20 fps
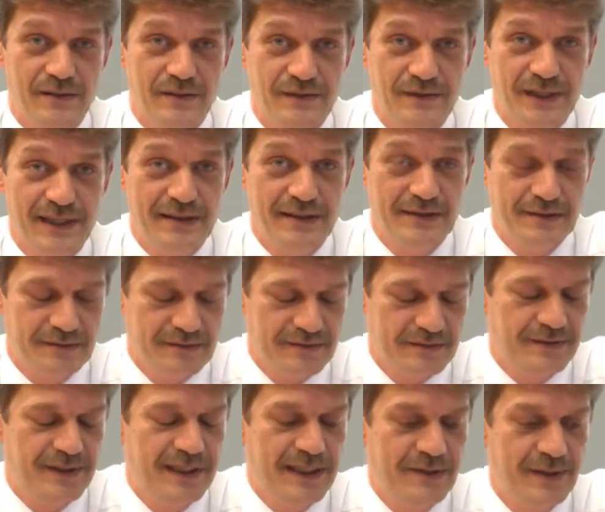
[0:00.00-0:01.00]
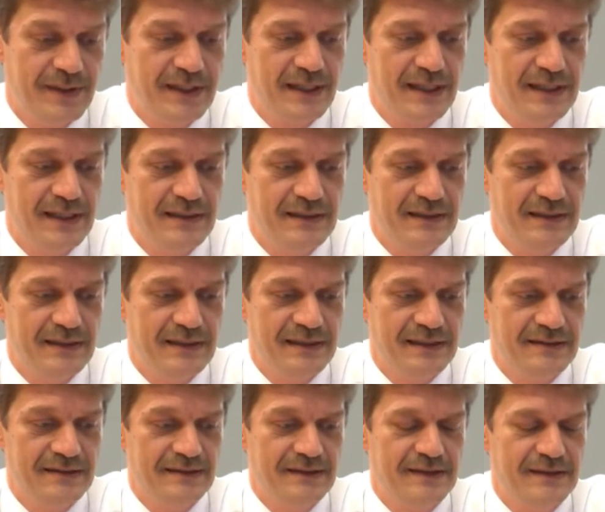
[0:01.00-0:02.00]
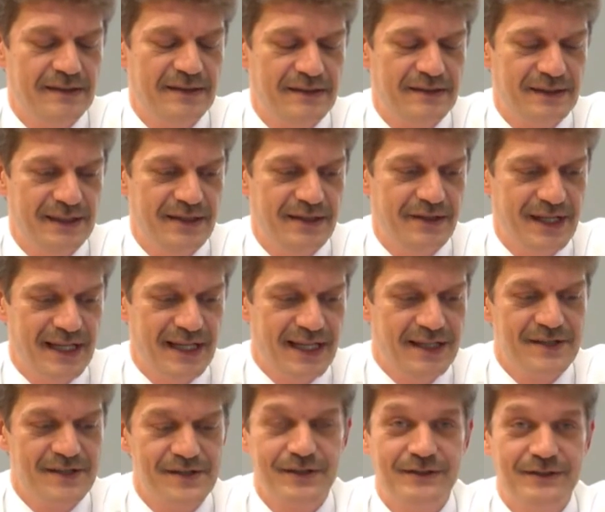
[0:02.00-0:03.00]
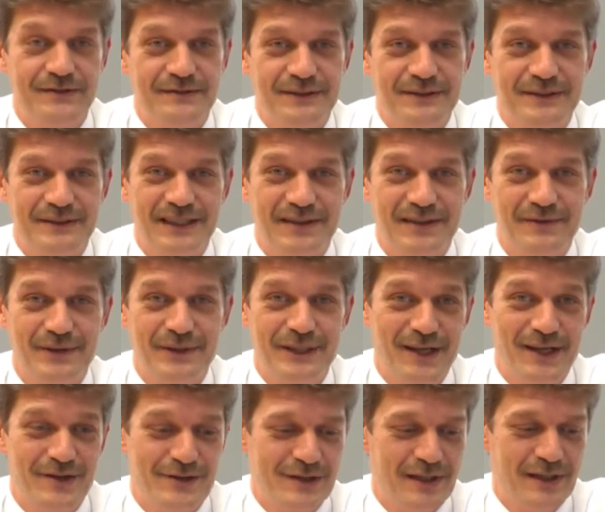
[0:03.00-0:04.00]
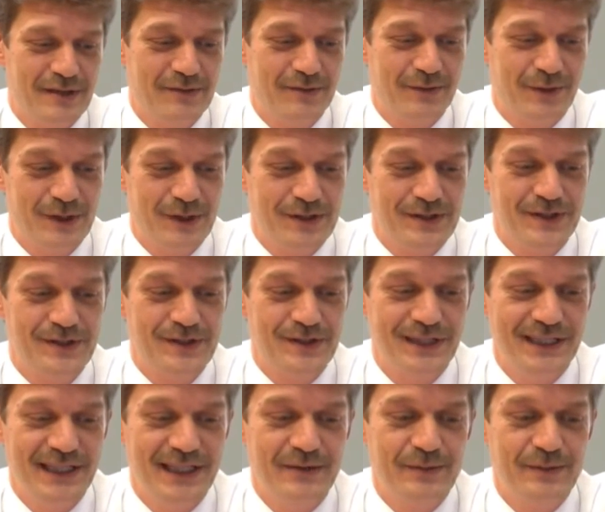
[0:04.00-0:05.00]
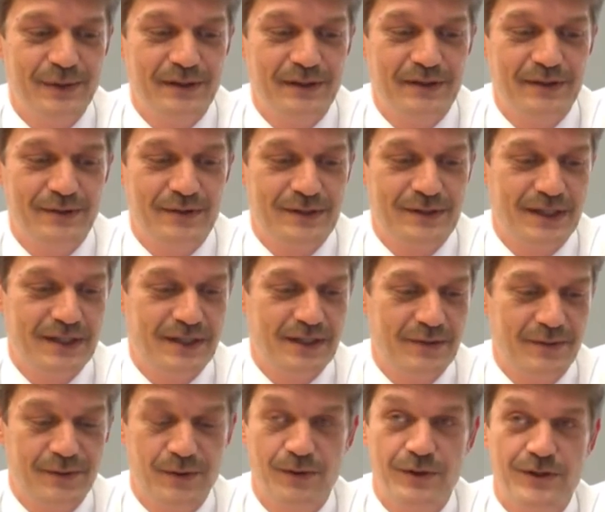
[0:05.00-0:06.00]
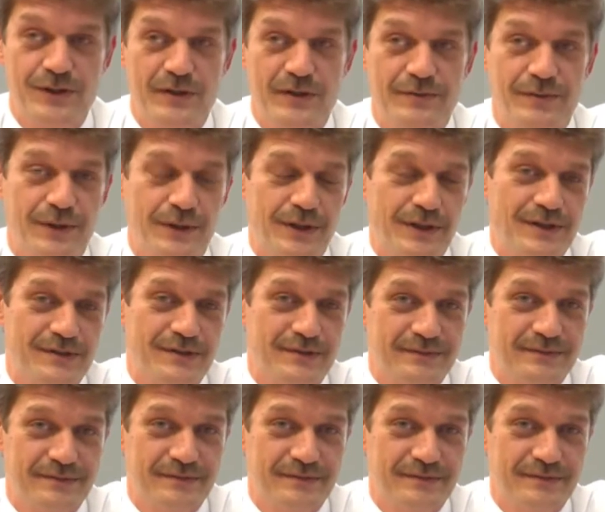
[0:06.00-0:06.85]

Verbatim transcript: Very frequently, I hear the answer gravitational force is equal to centrifugal force.